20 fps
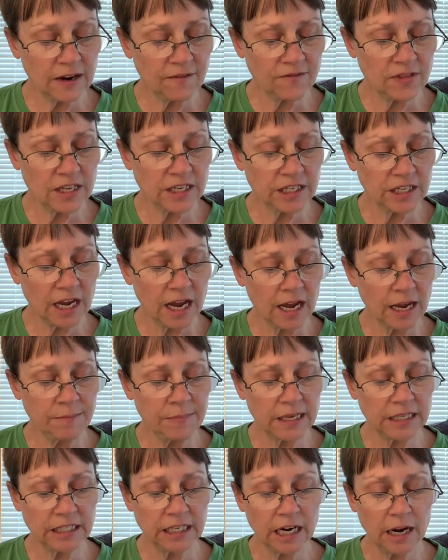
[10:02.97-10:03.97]
of the time
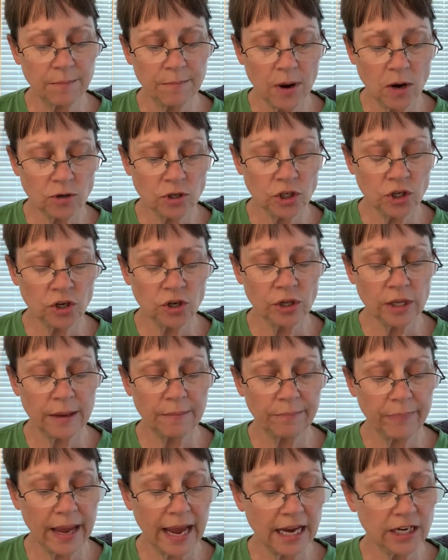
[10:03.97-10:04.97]
it's an emotional
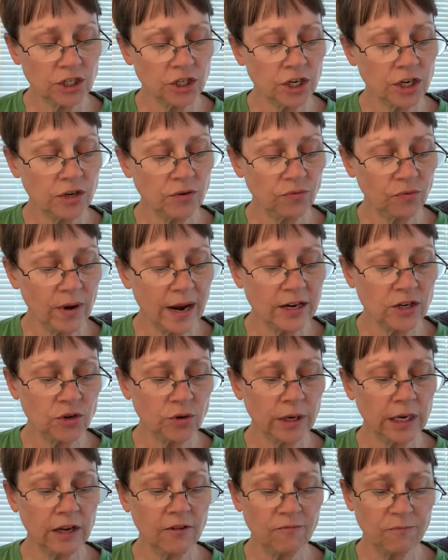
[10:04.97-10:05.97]
and passionate
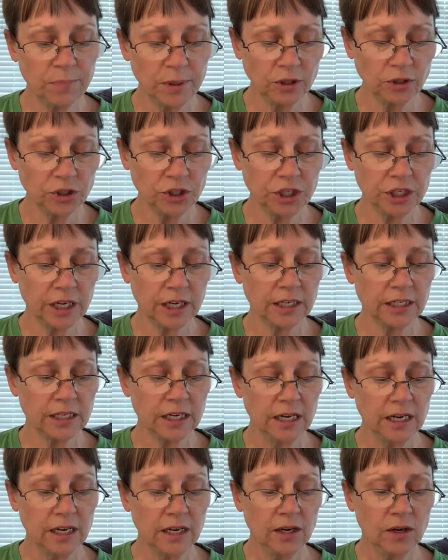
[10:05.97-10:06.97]
rendering of bullshit,
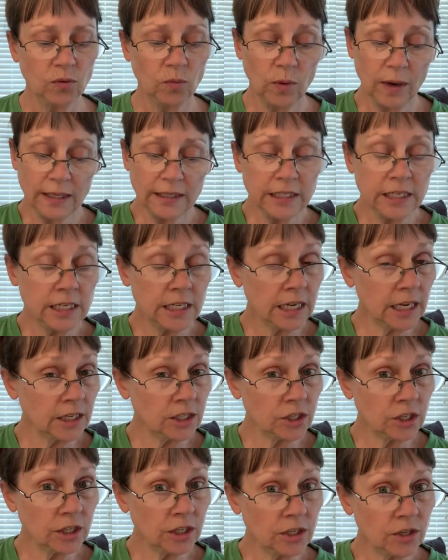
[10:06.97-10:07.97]

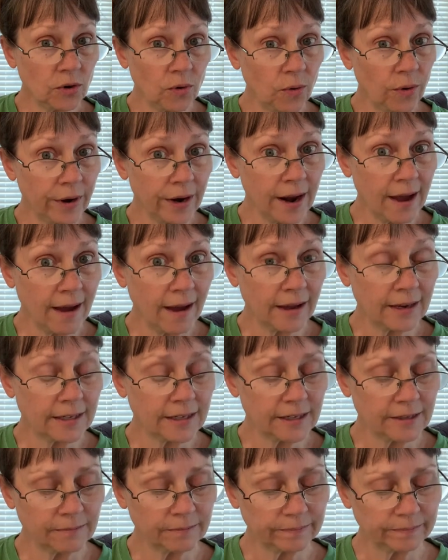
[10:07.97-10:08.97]
well-intentioned or not.
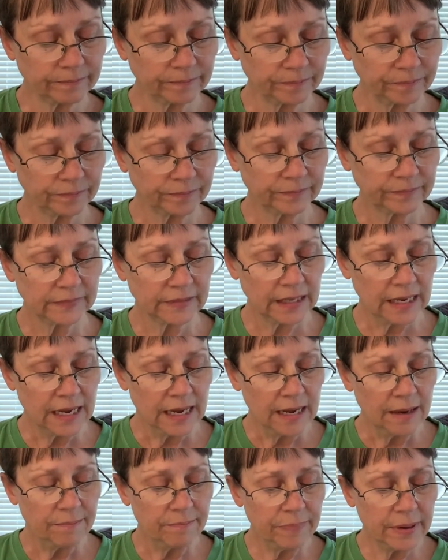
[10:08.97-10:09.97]

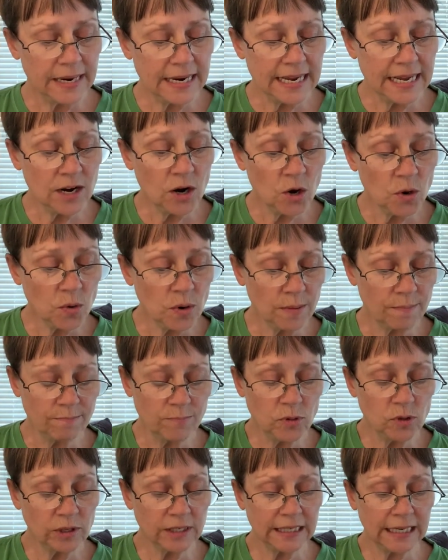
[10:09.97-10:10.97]
Benito
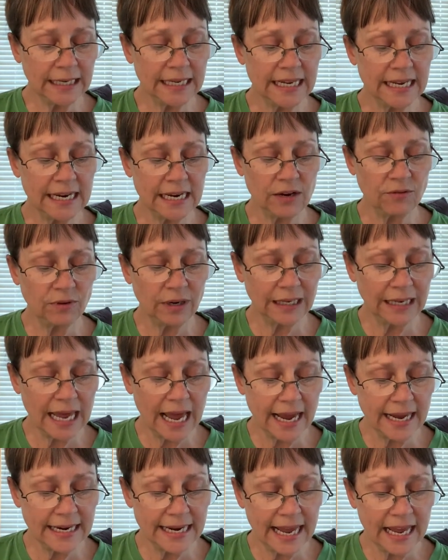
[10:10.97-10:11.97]
Mussolini
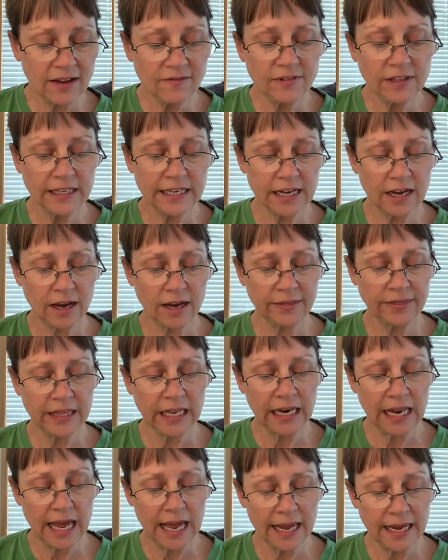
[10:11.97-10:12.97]
relied heavily on the
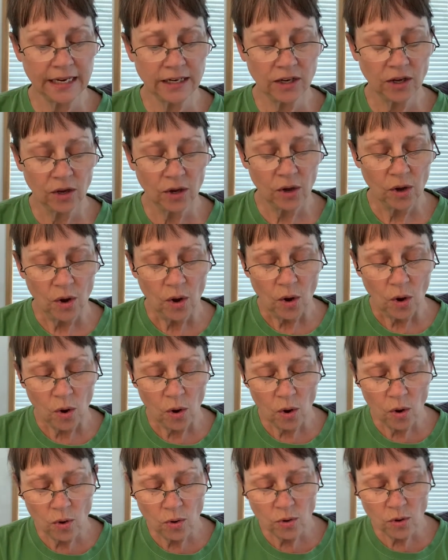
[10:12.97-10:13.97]
line,
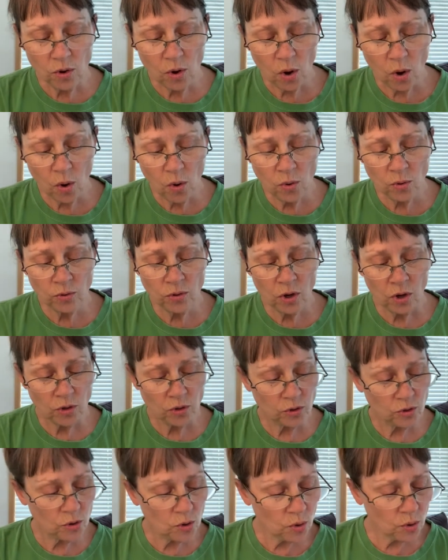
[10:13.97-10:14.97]
"O con
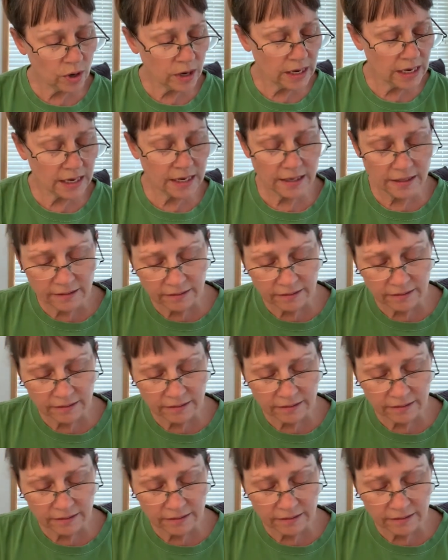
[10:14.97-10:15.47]
noi,